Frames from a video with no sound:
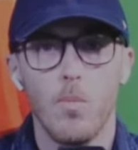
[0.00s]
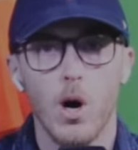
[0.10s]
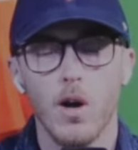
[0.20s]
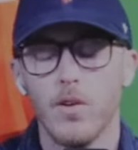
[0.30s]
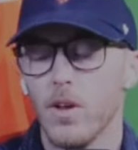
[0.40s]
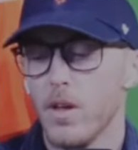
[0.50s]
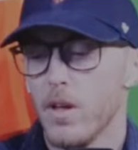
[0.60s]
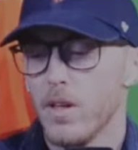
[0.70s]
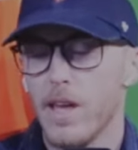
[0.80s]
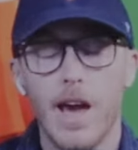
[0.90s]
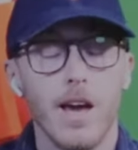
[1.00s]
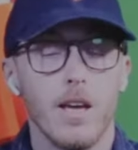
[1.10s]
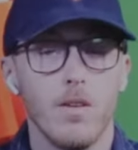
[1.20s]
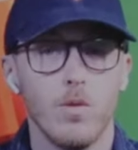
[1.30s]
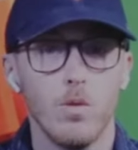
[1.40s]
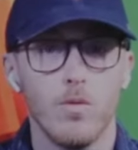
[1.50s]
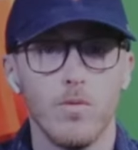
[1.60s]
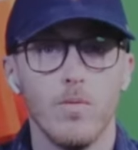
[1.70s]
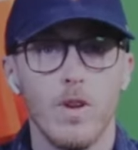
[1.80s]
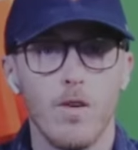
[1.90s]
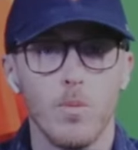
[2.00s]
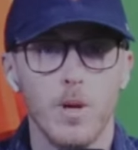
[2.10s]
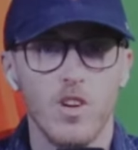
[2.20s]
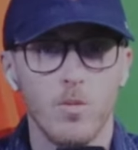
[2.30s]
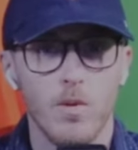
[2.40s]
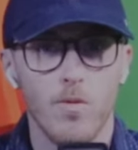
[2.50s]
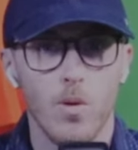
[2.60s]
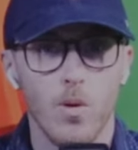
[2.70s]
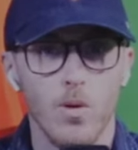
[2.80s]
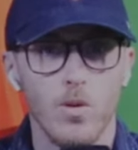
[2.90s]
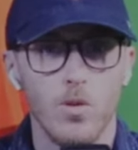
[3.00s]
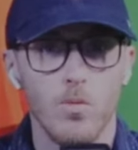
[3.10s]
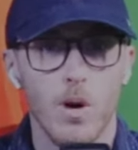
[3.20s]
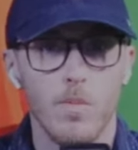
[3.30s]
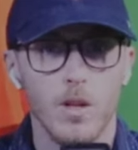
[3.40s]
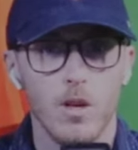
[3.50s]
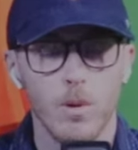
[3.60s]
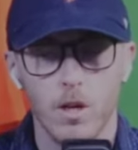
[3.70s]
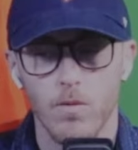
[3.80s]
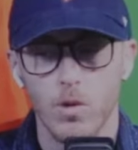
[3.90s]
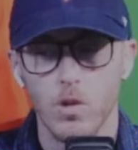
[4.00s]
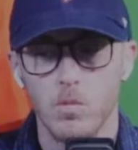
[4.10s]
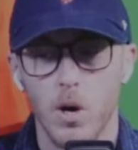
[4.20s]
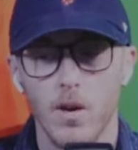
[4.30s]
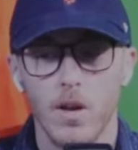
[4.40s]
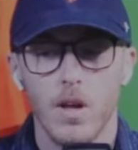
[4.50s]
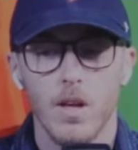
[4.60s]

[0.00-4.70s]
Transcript: But yeah, if you've never been here before, you might be a little bit confused, but